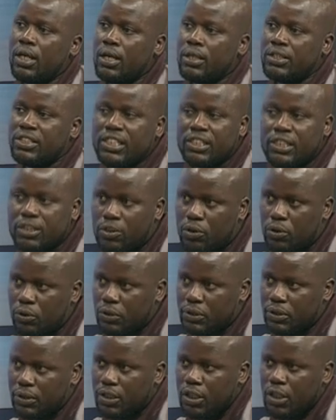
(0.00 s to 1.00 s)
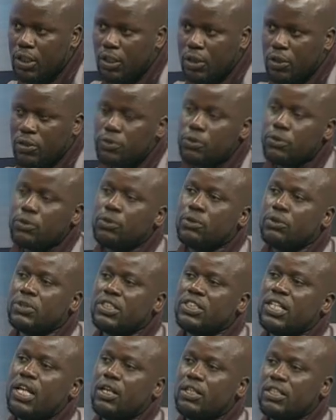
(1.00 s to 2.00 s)
gender roles. So
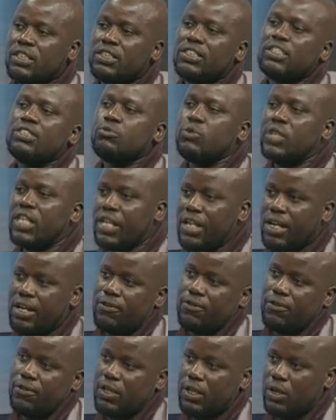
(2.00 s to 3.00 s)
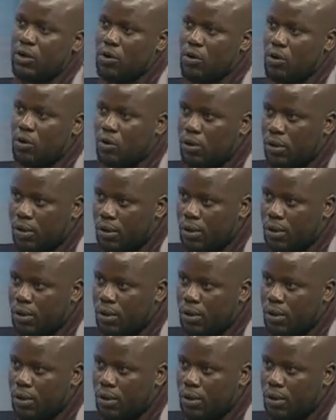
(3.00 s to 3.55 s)
we're here for the long haul.